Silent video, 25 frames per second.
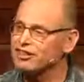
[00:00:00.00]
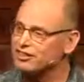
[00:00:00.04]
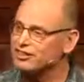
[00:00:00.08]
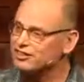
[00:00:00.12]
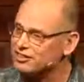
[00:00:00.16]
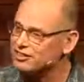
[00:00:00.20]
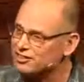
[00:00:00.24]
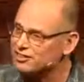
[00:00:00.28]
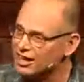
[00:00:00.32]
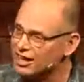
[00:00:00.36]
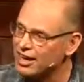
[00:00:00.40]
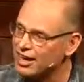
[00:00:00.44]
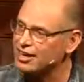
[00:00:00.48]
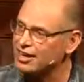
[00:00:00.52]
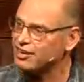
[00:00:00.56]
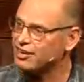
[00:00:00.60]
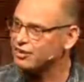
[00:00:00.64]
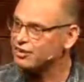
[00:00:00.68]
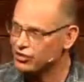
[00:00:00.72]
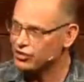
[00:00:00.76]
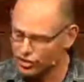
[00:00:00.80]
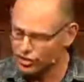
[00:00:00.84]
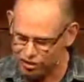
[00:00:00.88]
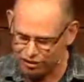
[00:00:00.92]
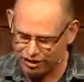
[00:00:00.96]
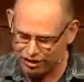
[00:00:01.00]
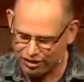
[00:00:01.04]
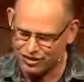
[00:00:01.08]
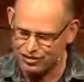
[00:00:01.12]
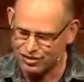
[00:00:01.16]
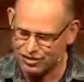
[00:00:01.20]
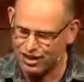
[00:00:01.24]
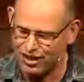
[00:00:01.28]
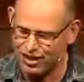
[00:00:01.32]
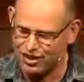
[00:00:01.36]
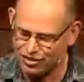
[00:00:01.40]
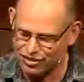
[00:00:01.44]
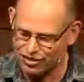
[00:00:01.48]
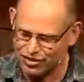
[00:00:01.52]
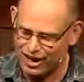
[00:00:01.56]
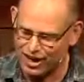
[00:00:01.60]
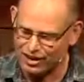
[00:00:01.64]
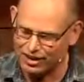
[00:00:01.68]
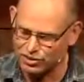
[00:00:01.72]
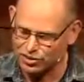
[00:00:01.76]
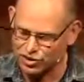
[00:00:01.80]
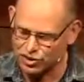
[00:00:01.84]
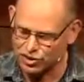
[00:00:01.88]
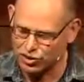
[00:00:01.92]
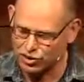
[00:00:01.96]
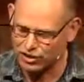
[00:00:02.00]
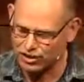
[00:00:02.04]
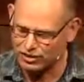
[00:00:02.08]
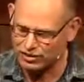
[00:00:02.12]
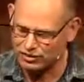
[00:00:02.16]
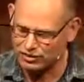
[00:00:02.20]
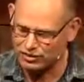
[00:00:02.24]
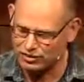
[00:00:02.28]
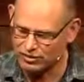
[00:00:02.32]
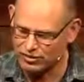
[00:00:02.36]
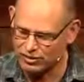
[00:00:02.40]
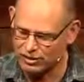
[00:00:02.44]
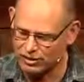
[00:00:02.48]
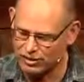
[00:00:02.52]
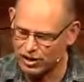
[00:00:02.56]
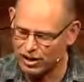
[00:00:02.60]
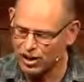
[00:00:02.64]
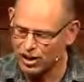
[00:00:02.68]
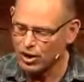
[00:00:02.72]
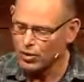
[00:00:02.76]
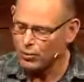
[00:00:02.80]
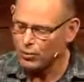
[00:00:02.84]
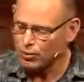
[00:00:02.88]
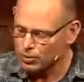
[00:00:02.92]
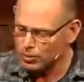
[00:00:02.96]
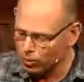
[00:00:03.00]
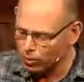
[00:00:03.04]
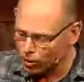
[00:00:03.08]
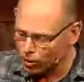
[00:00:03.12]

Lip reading: to take the greater than choice. We will